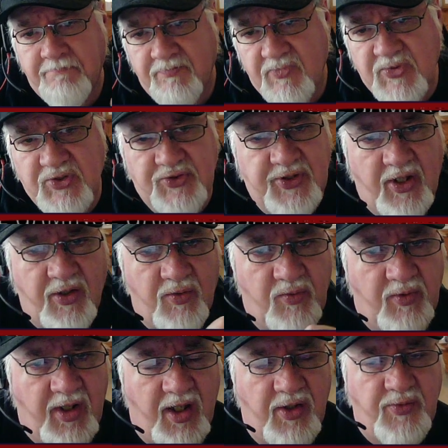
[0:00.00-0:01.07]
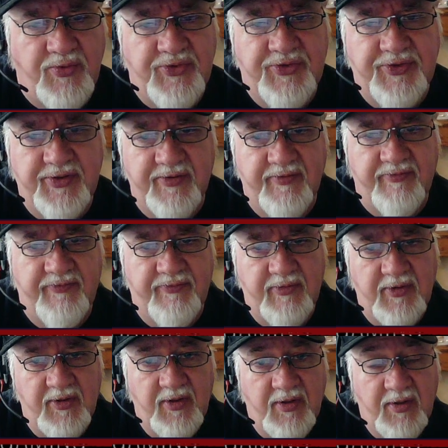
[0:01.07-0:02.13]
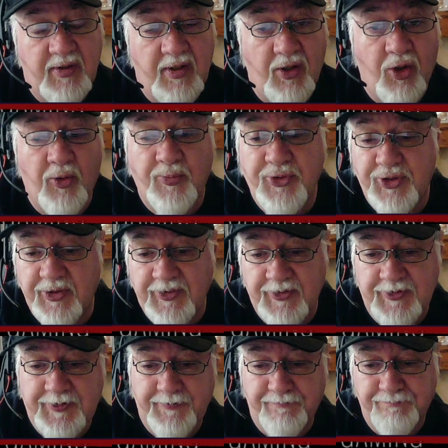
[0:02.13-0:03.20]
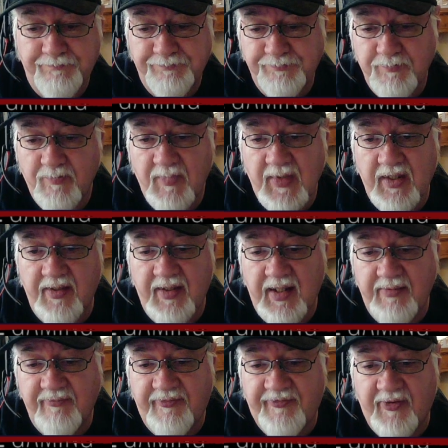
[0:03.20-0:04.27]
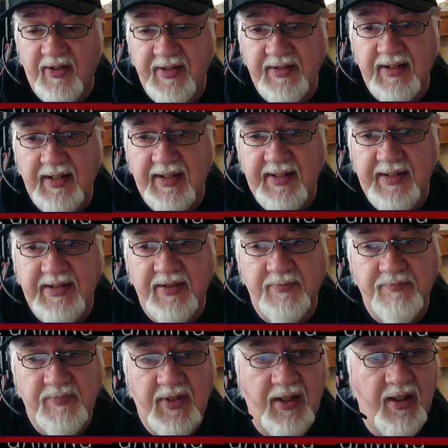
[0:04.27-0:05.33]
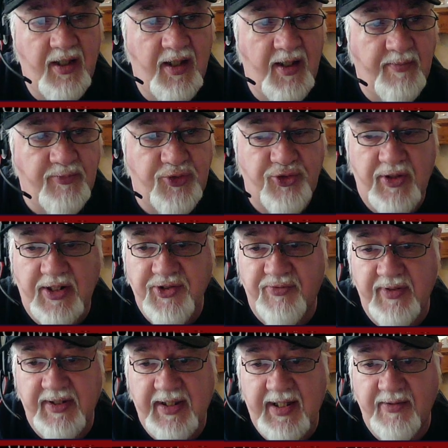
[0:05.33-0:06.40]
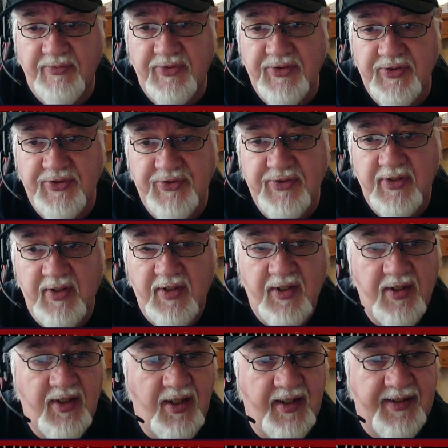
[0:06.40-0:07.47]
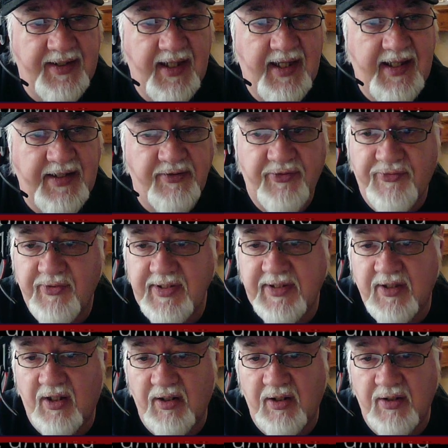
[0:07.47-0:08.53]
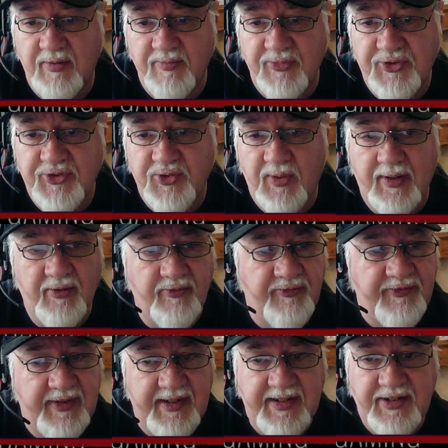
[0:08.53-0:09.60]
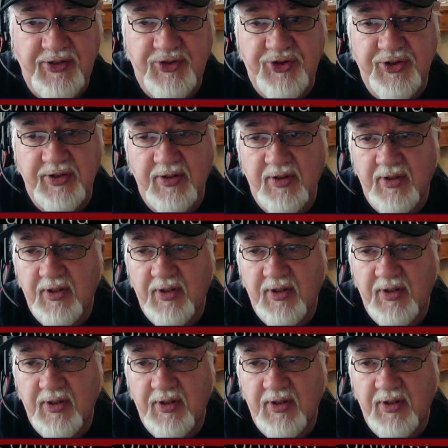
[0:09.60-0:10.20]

There's a whole host of options. And then finally, treasure encounters. Again, 3 columns, 12 each.